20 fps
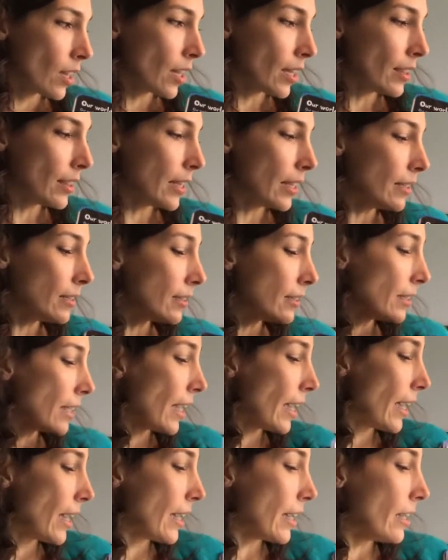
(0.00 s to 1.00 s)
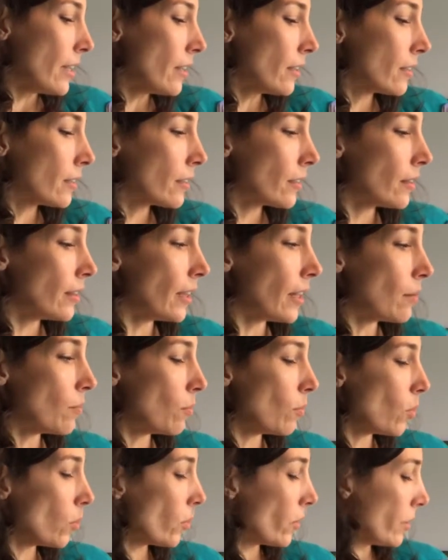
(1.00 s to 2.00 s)
And they say that
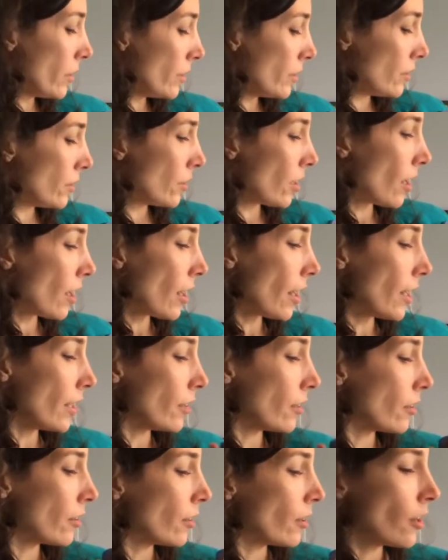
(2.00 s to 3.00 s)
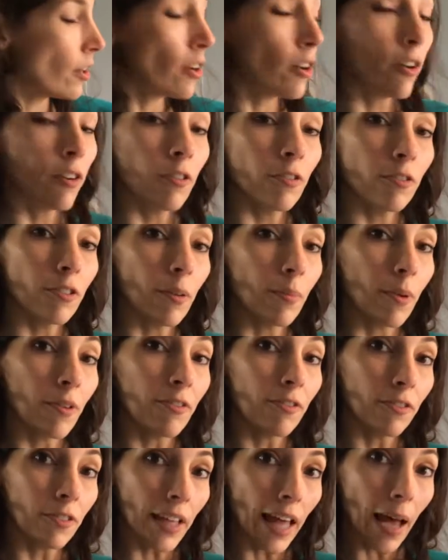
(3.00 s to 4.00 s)
more is taught from a
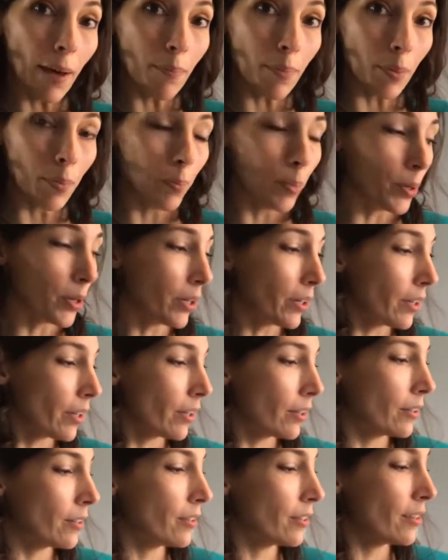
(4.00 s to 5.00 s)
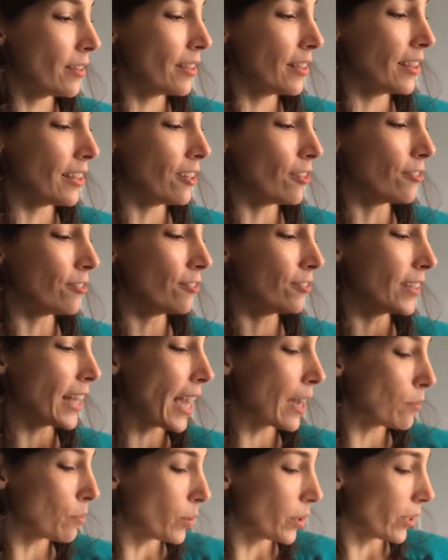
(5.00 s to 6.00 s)
flap book than a
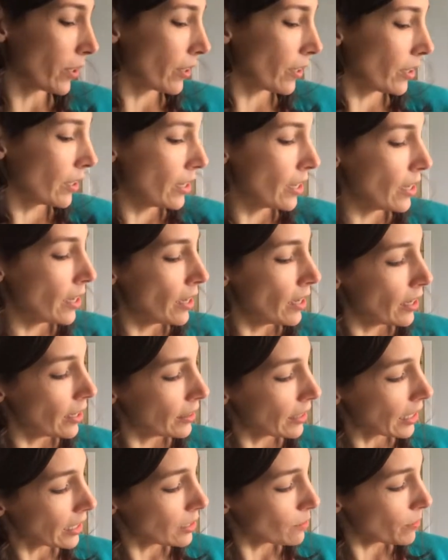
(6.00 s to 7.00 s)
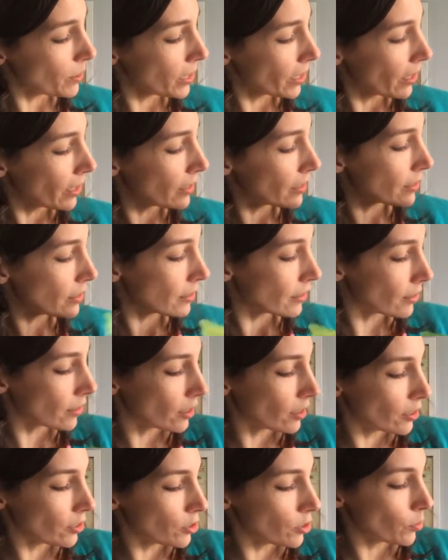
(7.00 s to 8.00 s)
flat book. And that's because
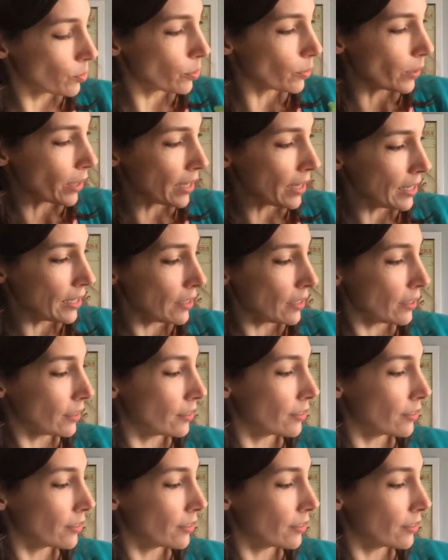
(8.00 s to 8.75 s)
your brain